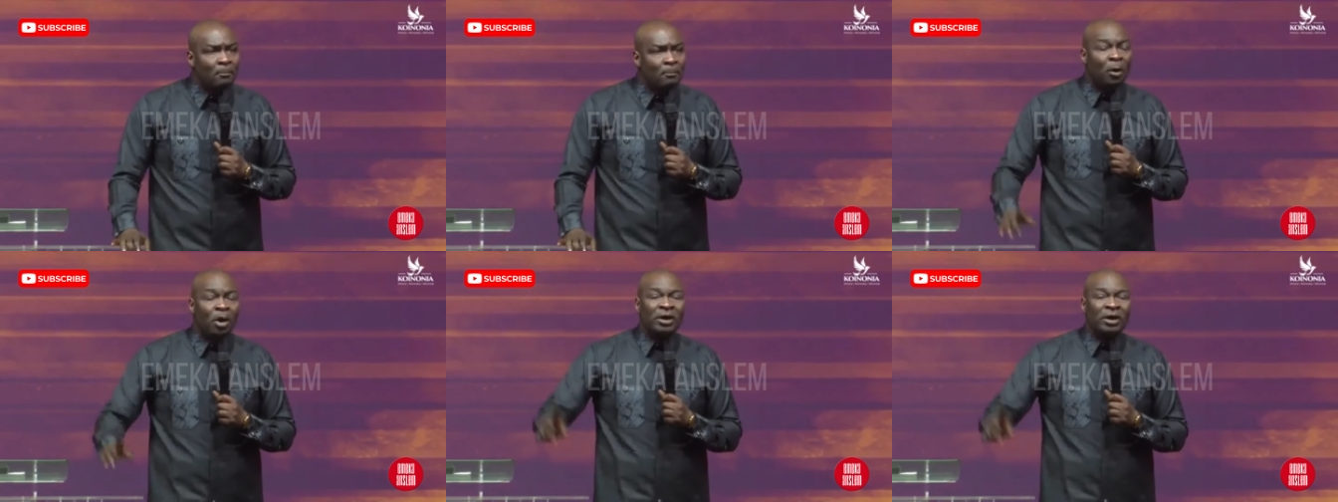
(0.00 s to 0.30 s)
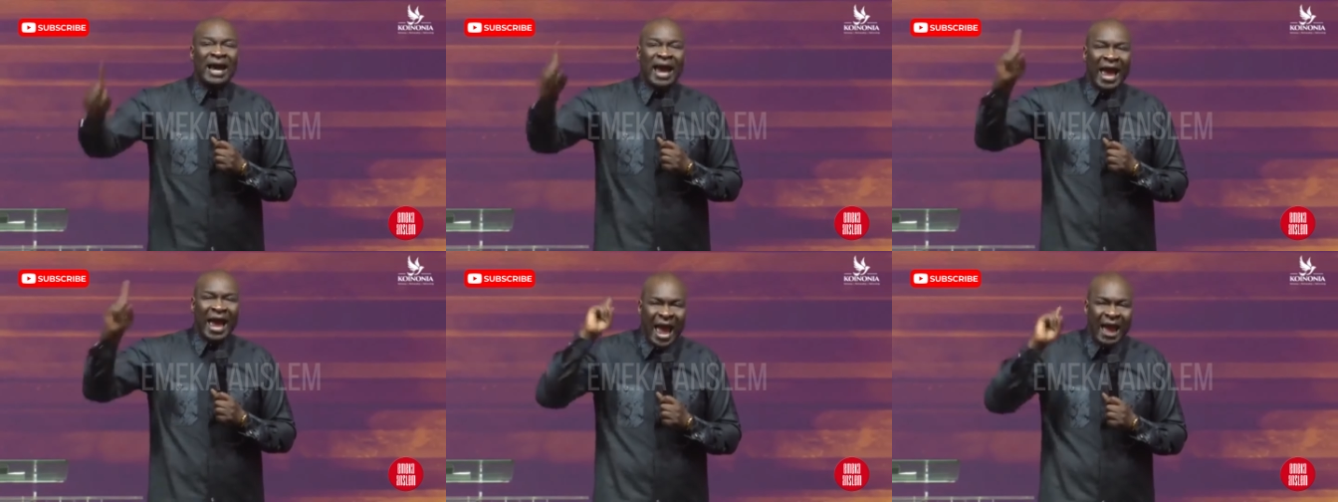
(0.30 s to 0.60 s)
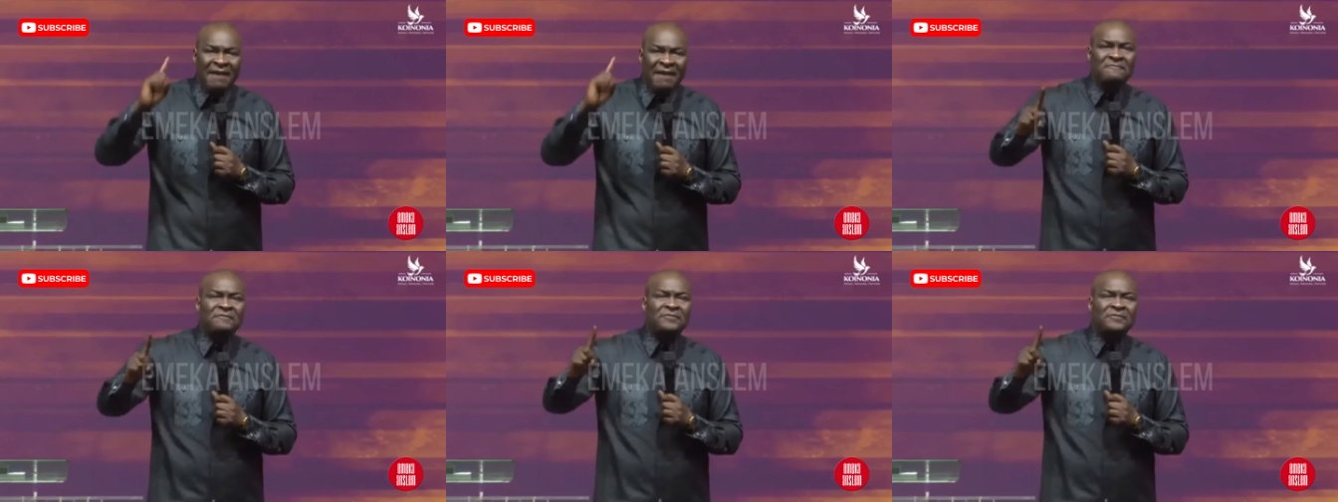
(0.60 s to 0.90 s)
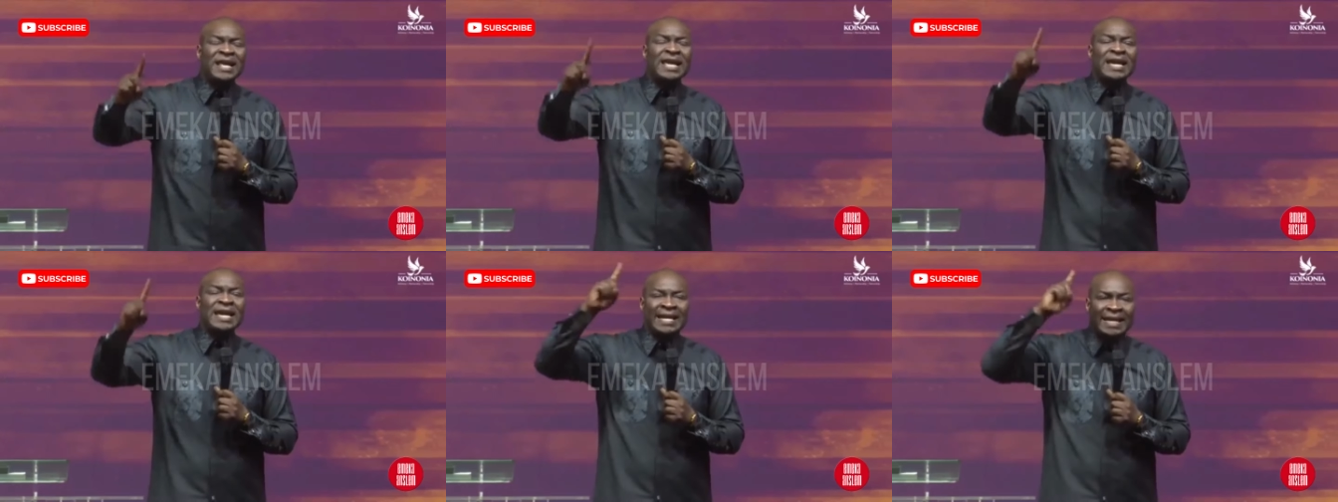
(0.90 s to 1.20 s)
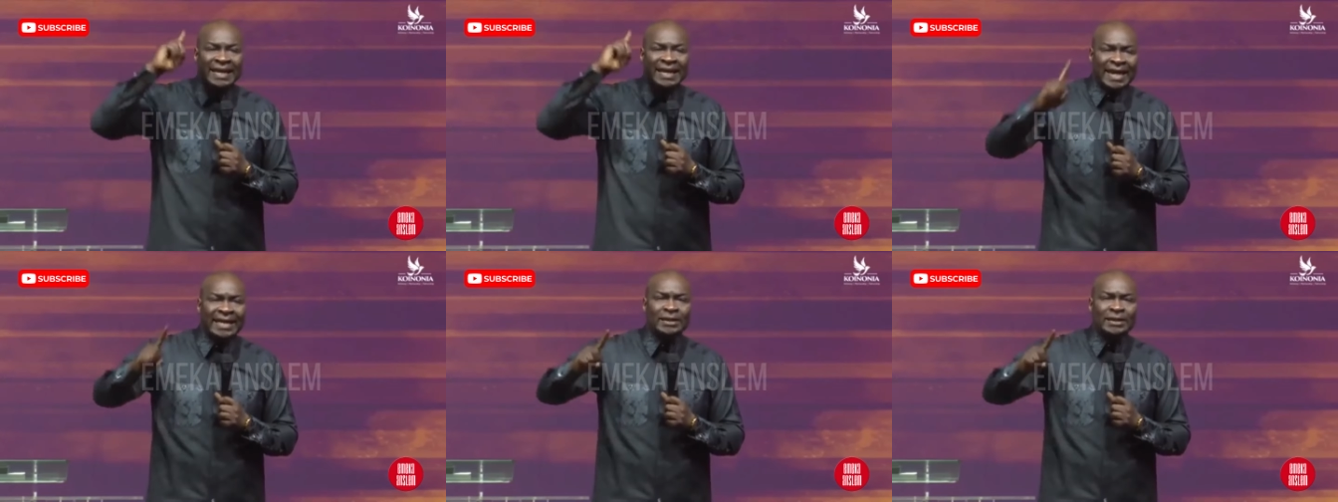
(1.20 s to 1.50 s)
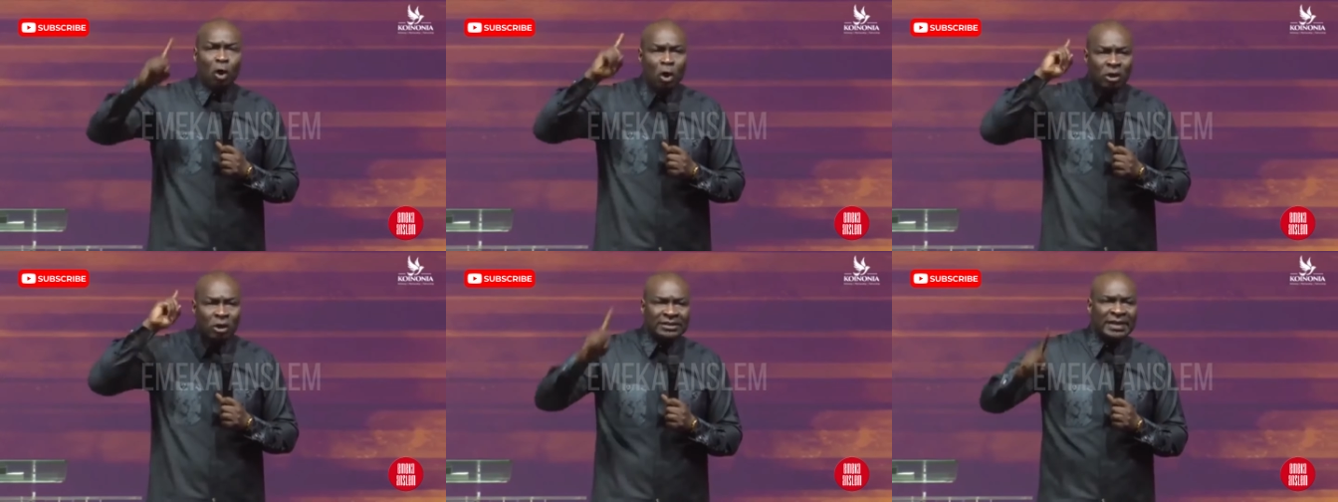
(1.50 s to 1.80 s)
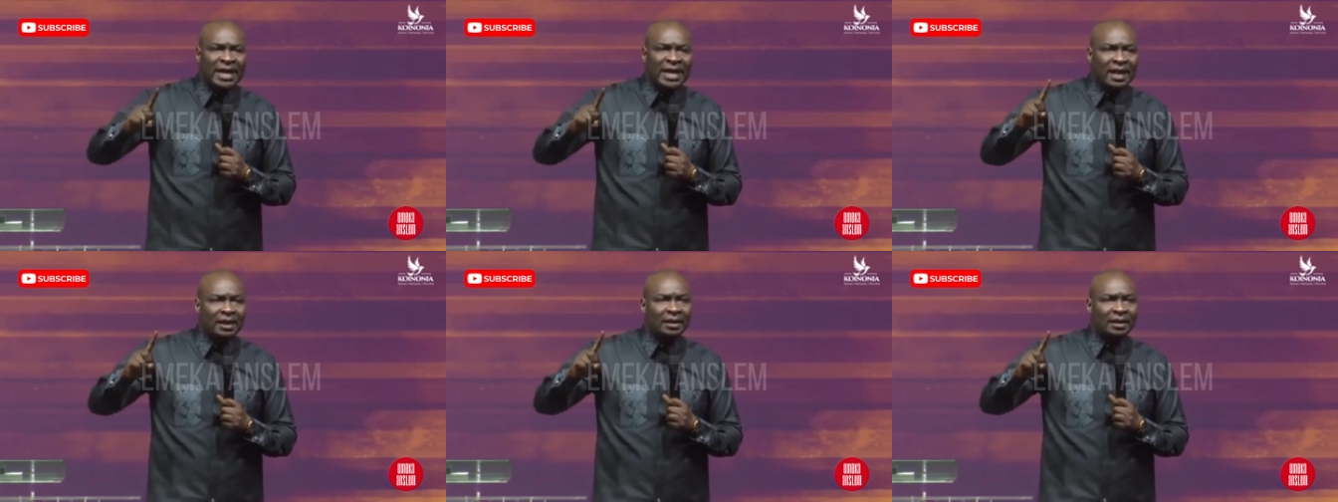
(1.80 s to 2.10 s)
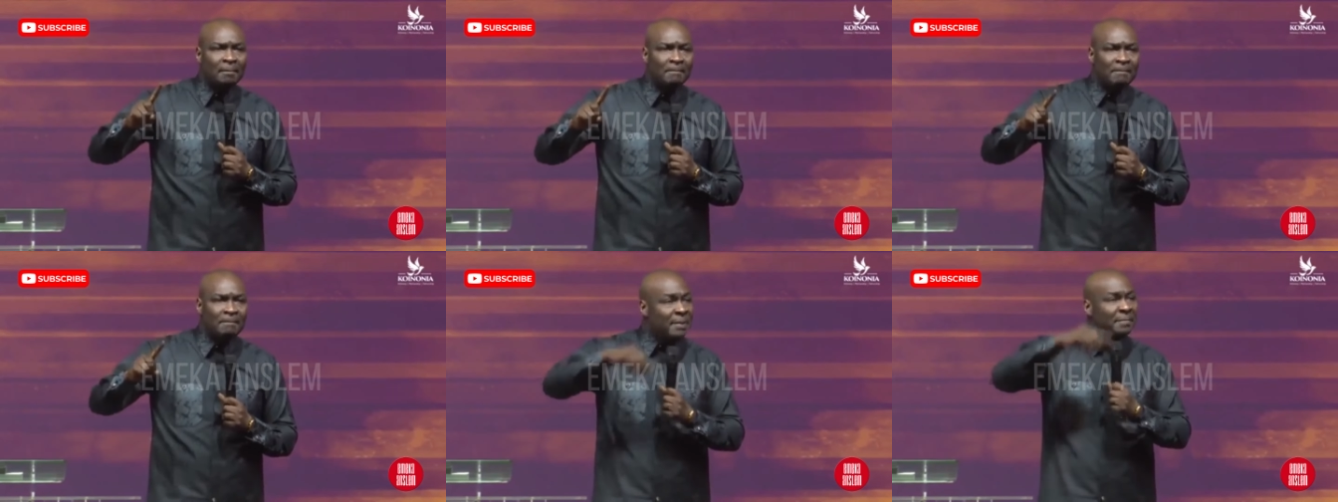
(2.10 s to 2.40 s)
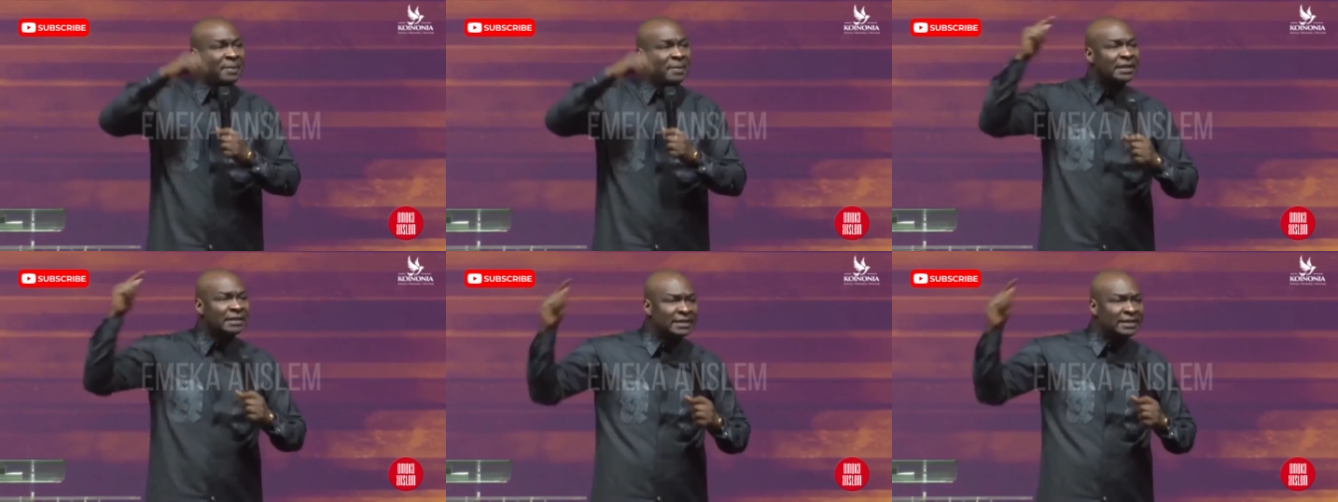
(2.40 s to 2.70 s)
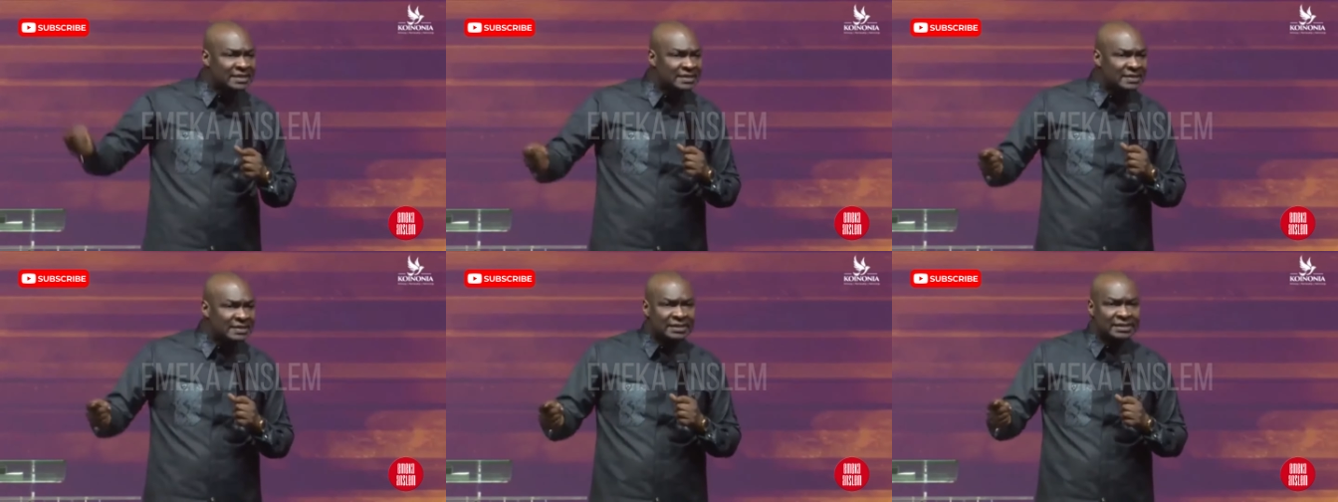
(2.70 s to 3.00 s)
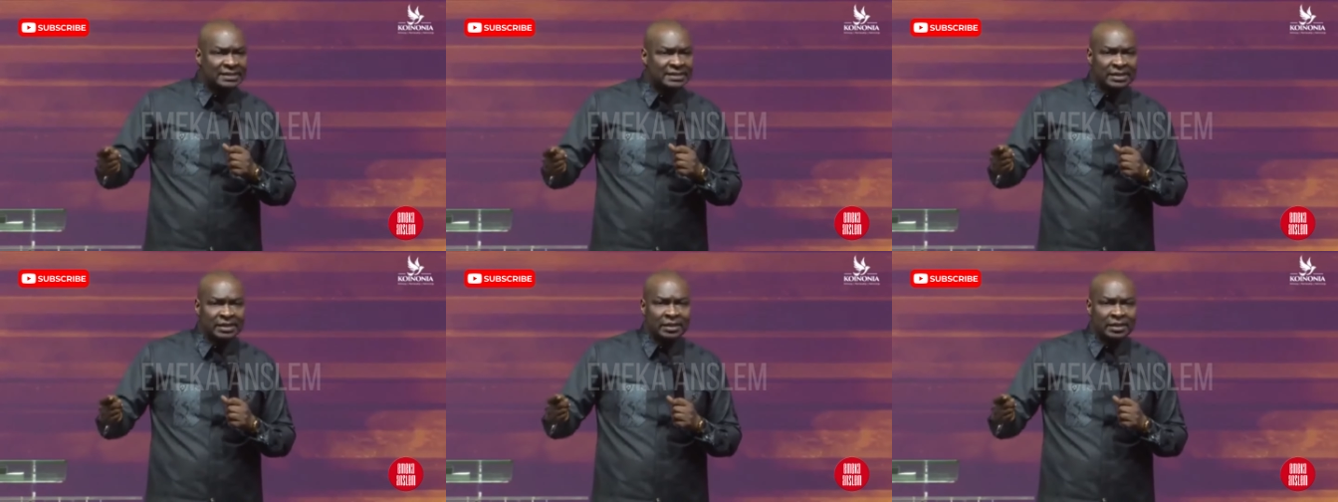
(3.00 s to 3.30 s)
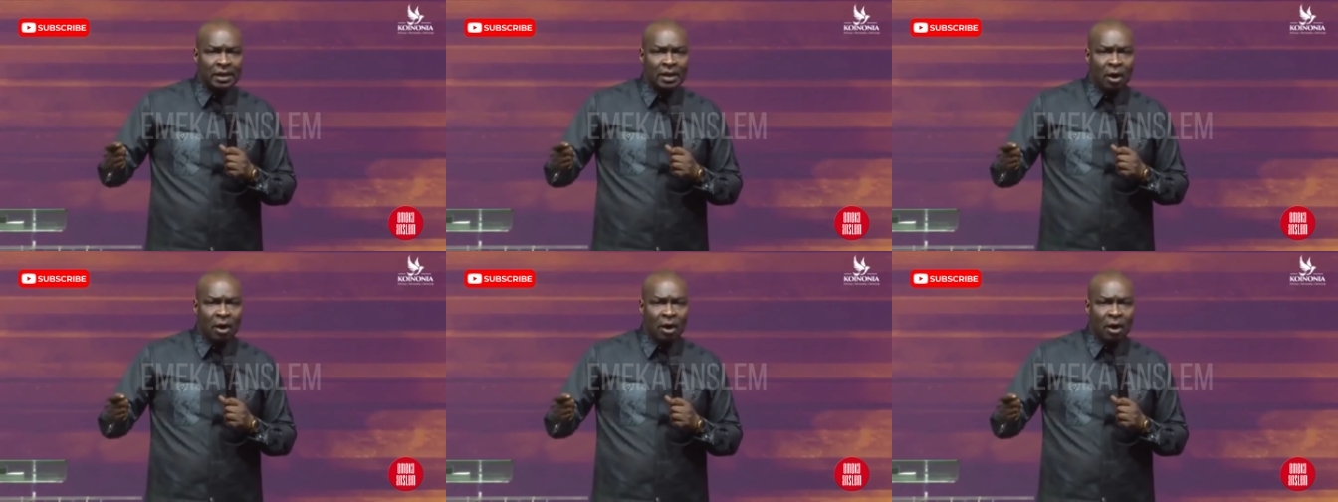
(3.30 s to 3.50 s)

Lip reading: but every great hotel, maybe in this city,